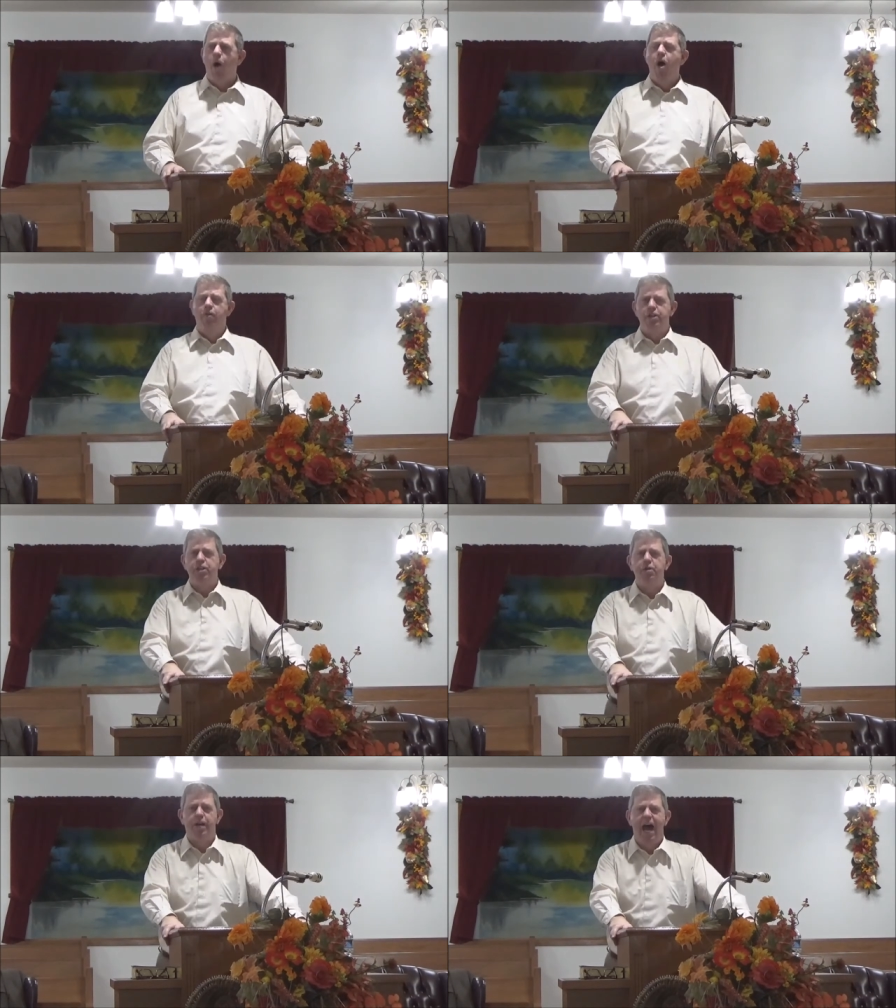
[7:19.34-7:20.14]
more than
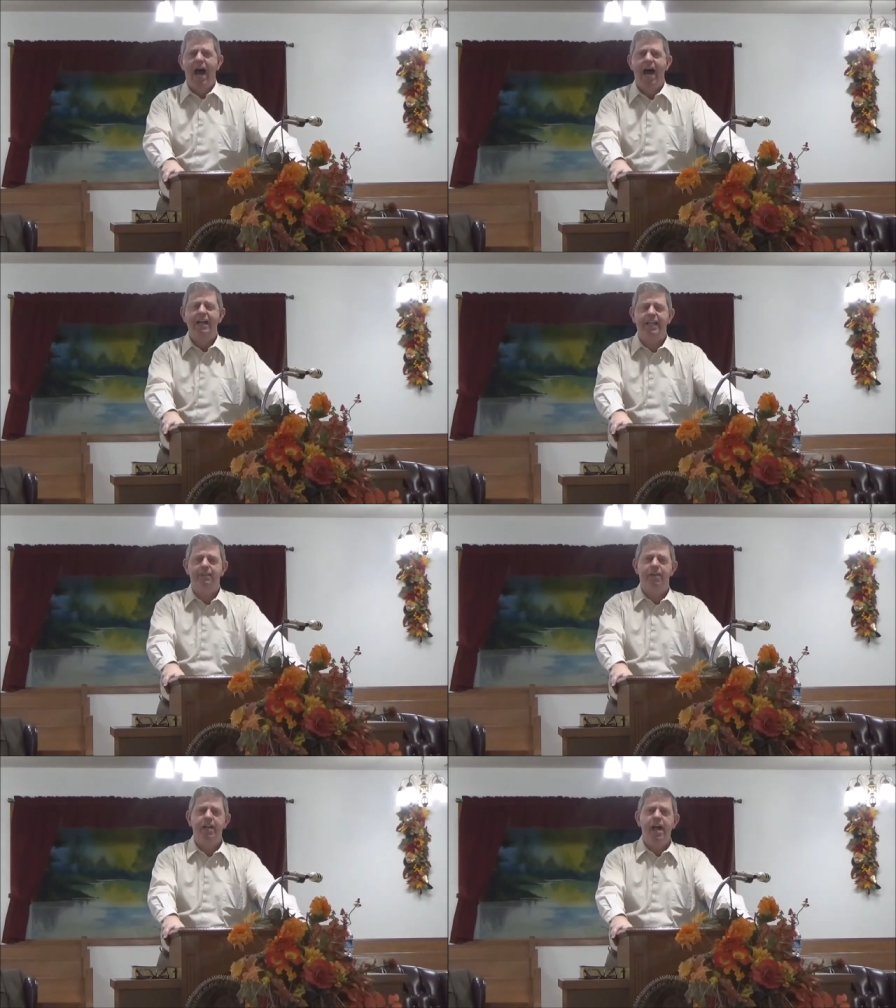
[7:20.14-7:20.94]
you and I had
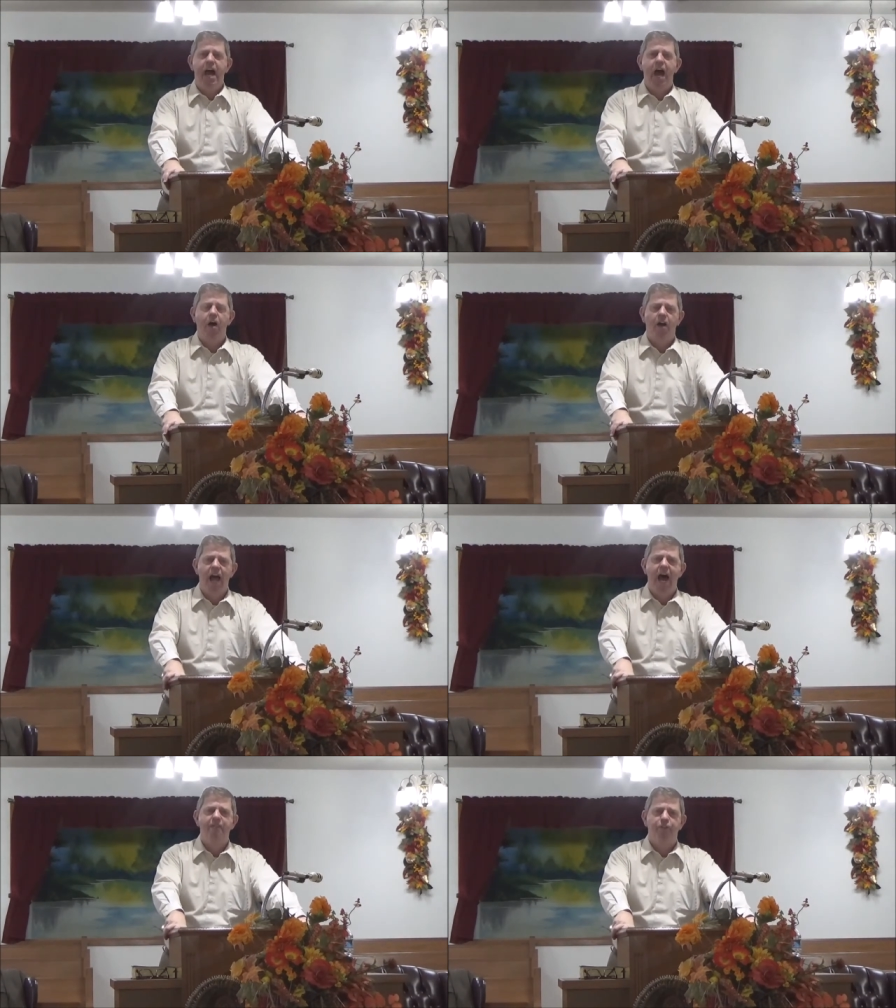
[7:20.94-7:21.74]
given our
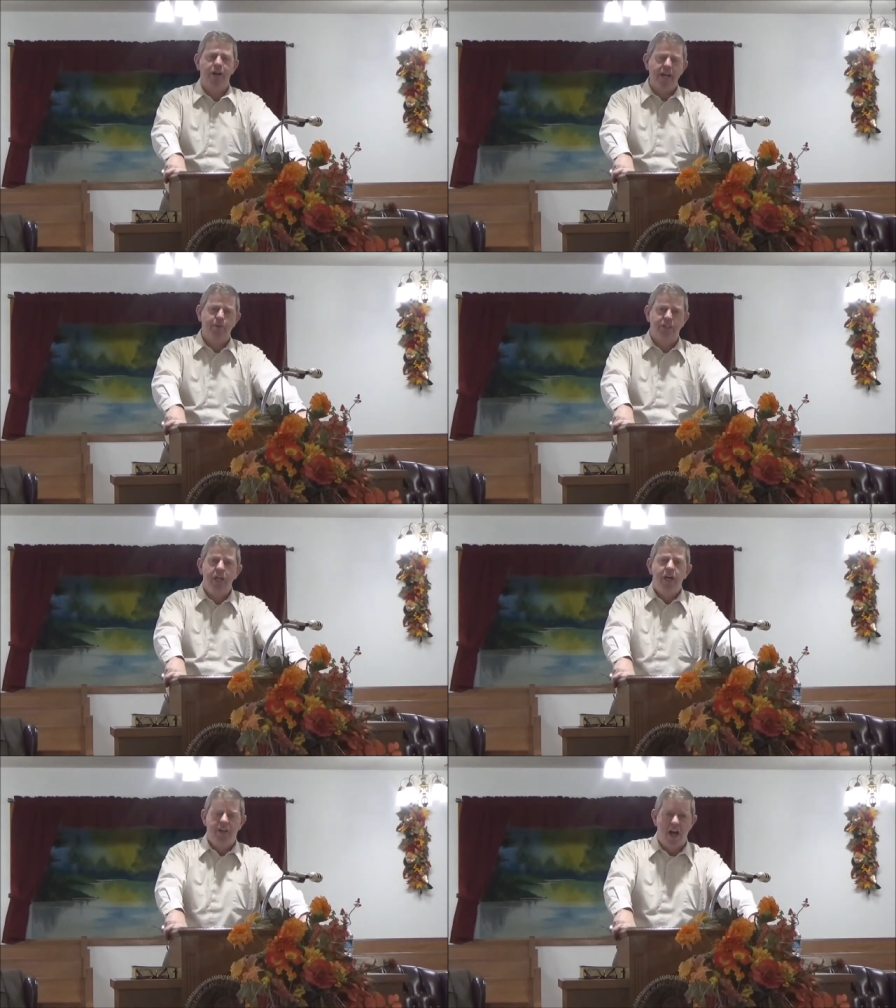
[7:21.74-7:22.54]
life, for he was
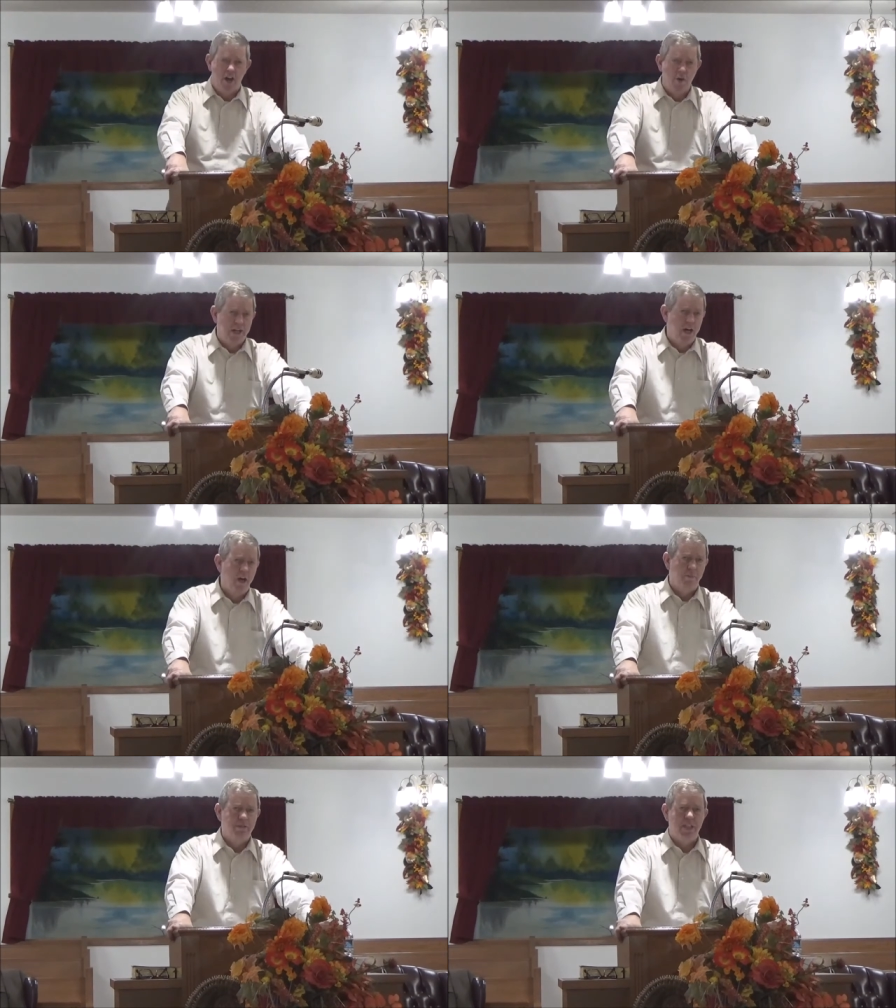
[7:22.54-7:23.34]
not only
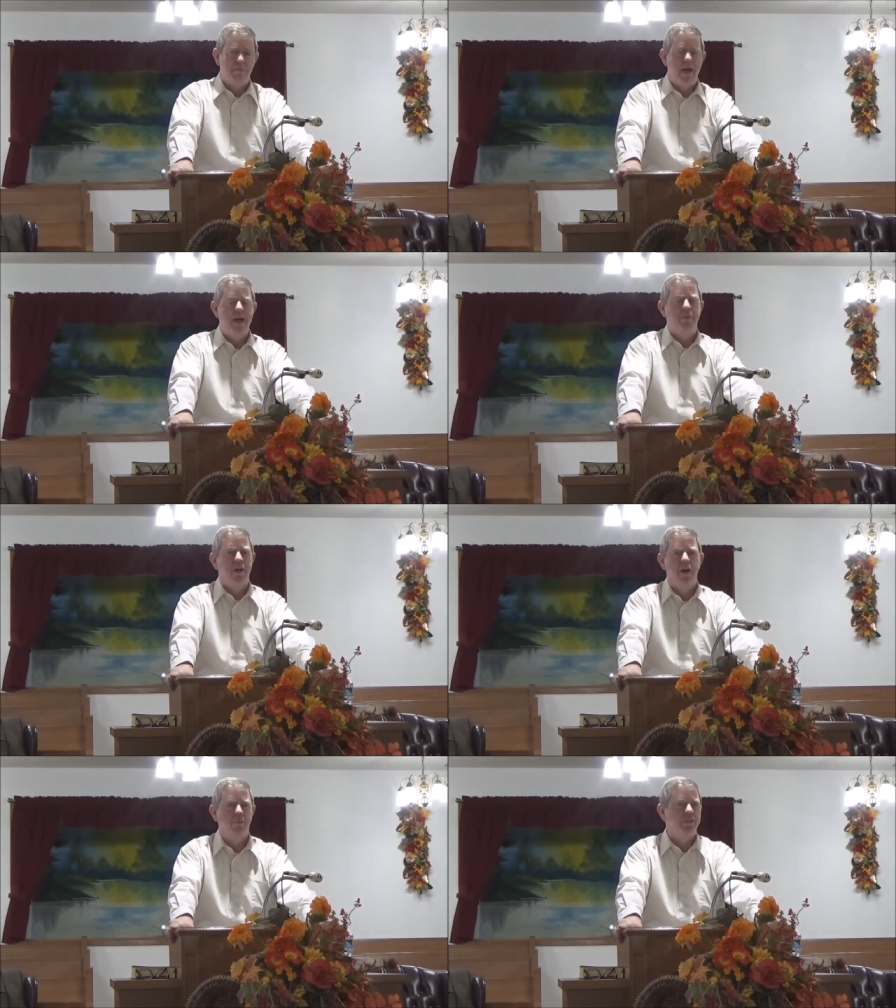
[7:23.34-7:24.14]
100% man, but
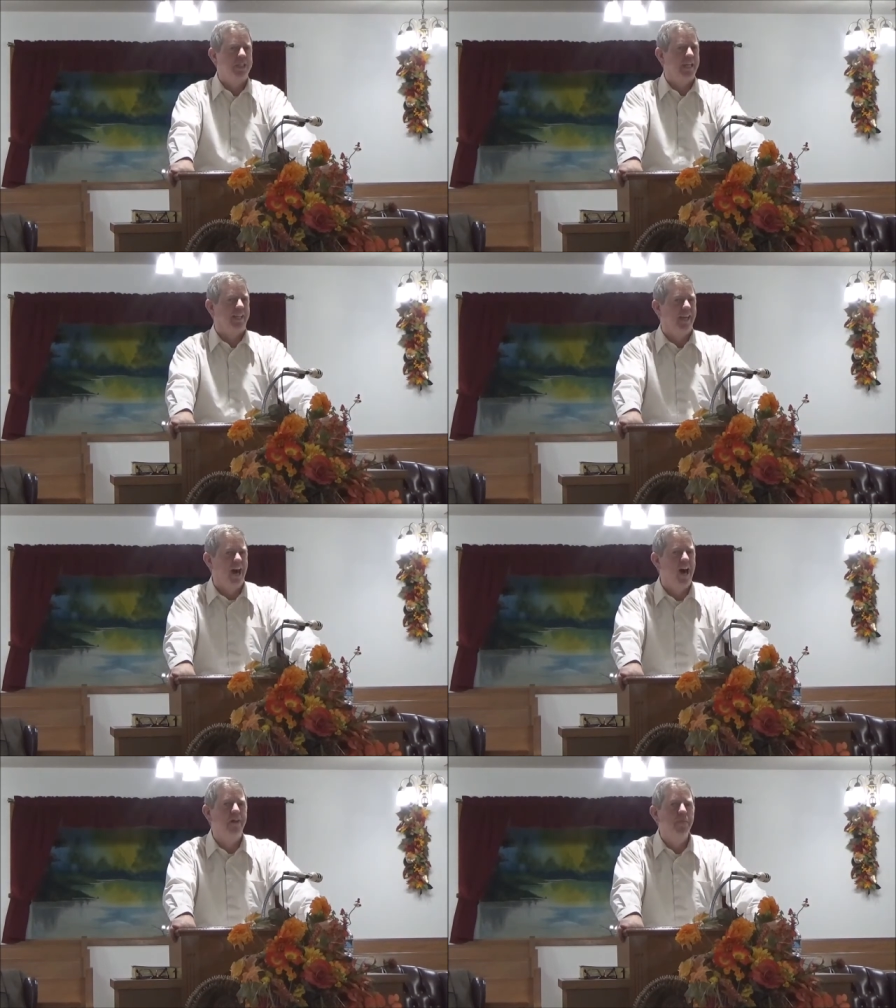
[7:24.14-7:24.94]
100%
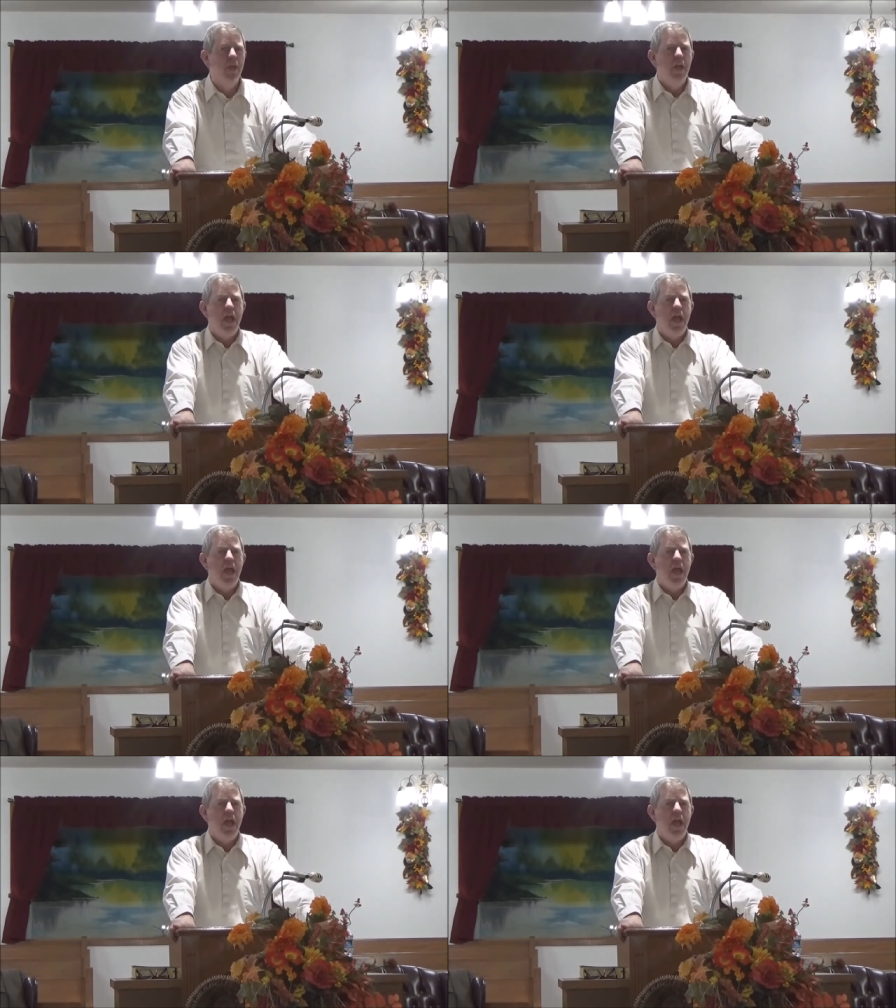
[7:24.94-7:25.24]
God.